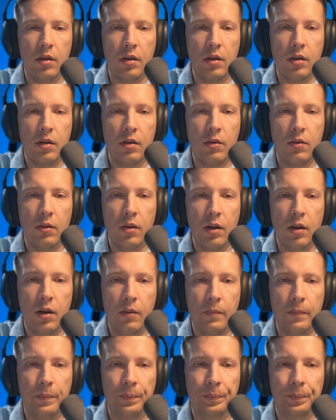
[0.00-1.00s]
Okay.
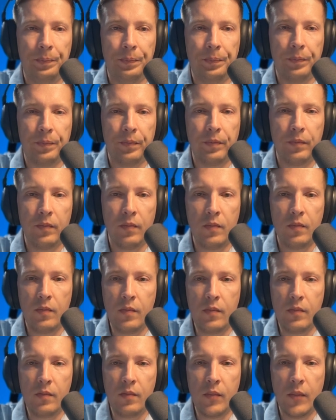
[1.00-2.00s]

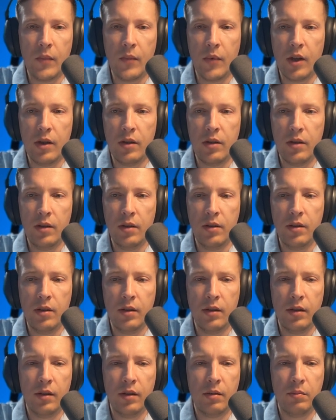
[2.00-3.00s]
I see that
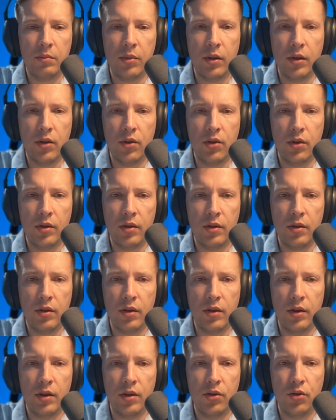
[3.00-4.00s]
interpolation
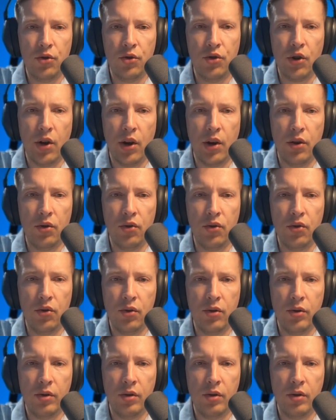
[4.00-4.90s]
is changed.